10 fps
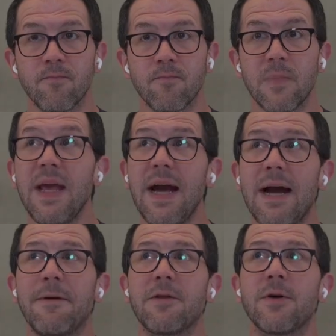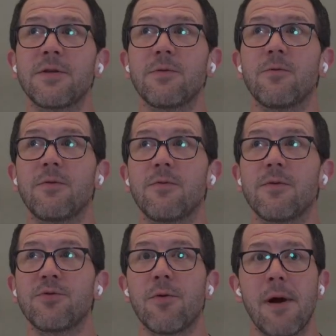Yeah, I mean, let's
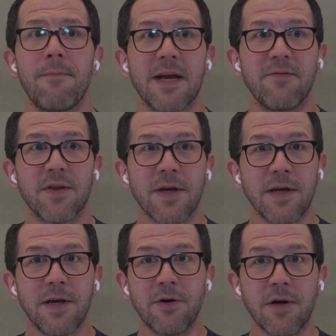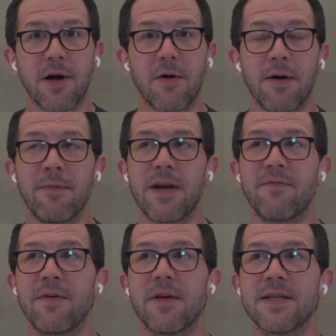rewind back even like a year ago. I mean, I
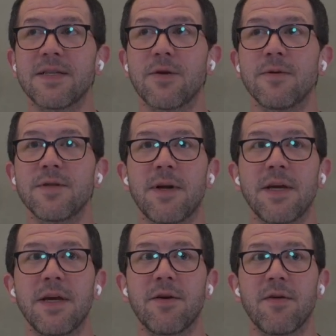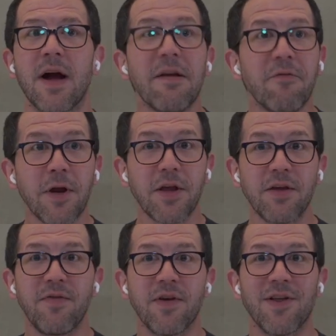feel it's almost been a year. I really
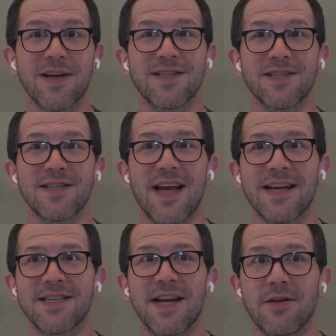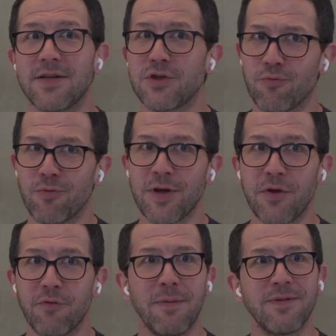feel like since SNL has really
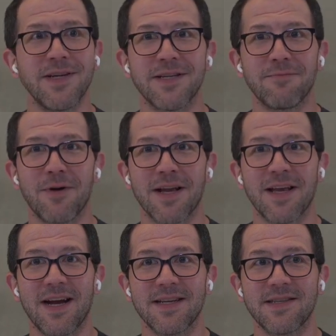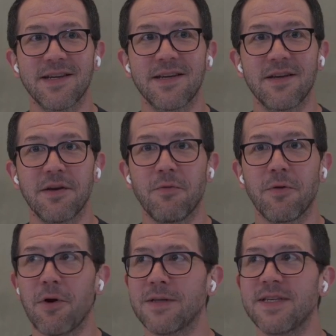ripped into podcasting,
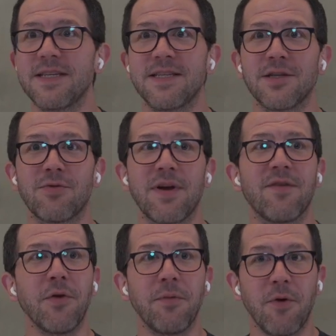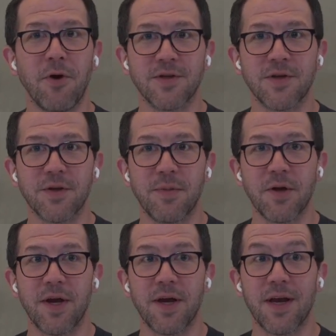we're on season 3 of Only Murders in the
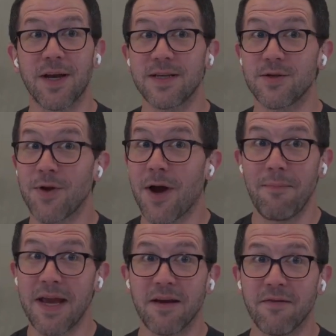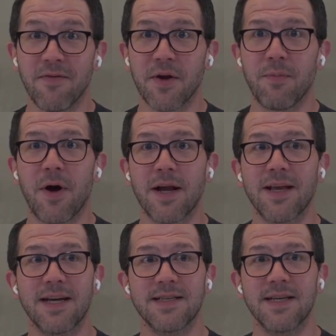Building, and it's not making fun of
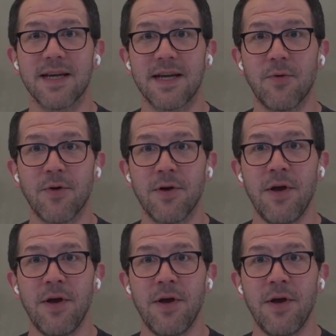podcasting anymore.